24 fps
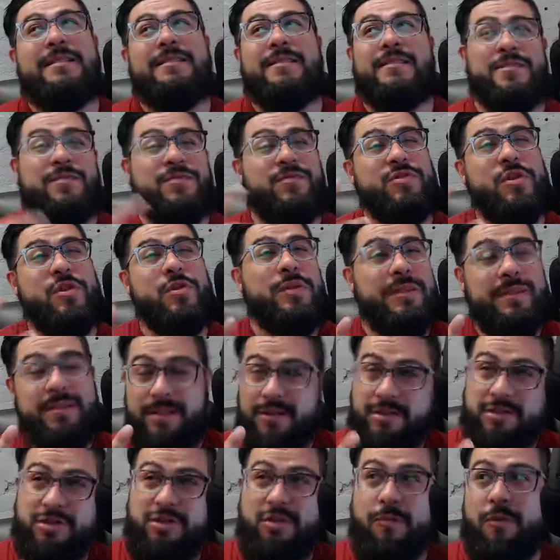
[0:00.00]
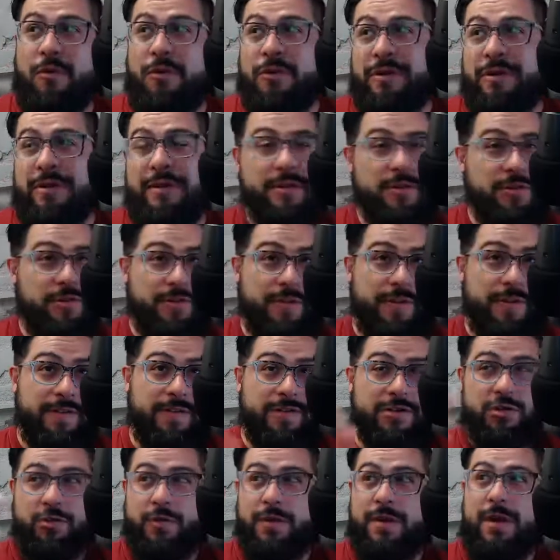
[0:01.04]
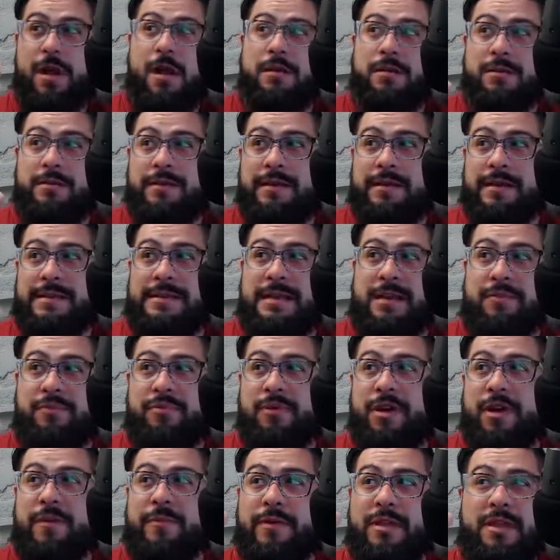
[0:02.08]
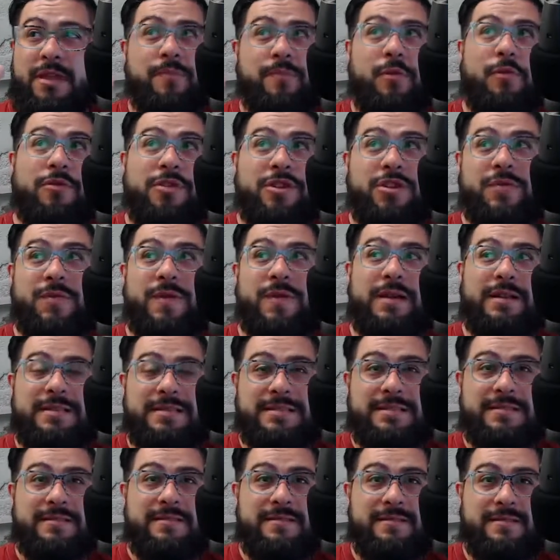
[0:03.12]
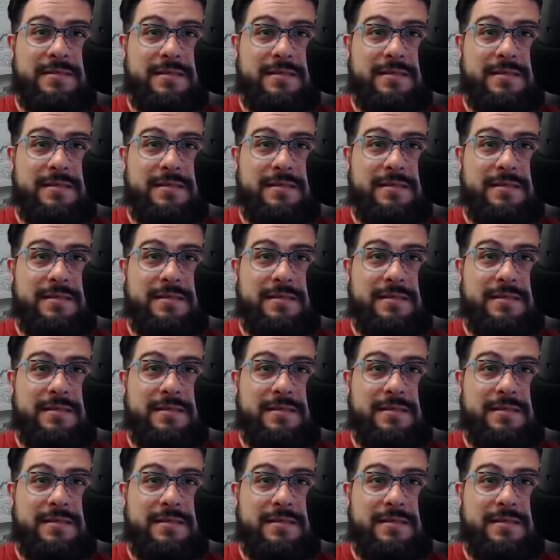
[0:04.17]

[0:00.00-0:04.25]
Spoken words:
There's a joke in the digital marketing industry. There's 3 holidays that are primarily important to us: